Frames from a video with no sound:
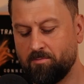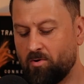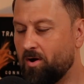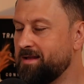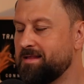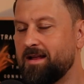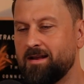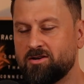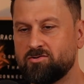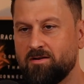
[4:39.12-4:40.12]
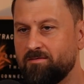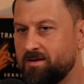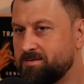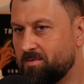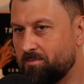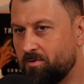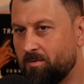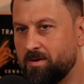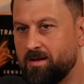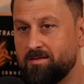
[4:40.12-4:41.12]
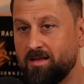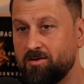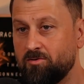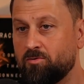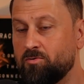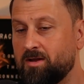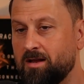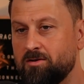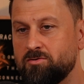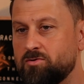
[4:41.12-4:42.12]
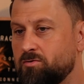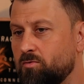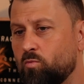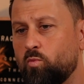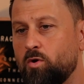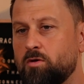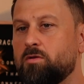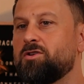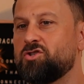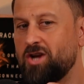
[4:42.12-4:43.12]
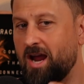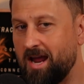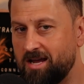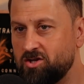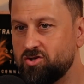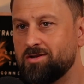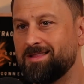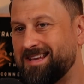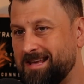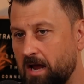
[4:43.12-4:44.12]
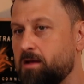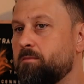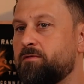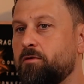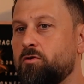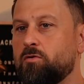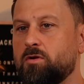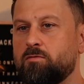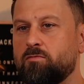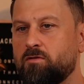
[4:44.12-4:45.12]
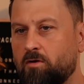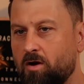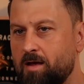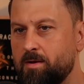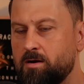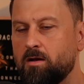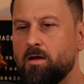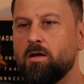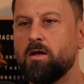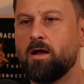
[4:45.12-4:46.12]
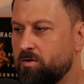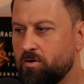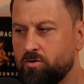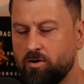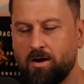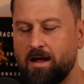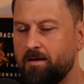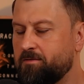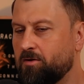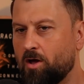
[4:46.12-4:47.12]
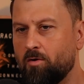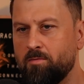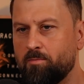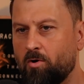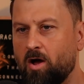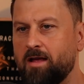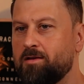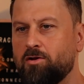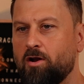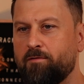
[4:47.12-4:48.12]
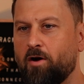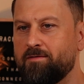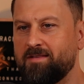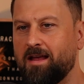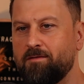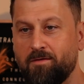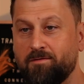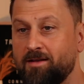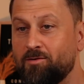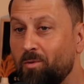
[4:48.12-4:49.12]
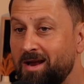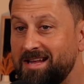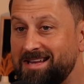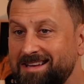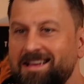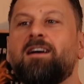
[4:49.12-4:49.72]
Buying that extra investment property that you could get into will change the game for you in retirement. You don't have to go and buy, 5, 10, 15, 20,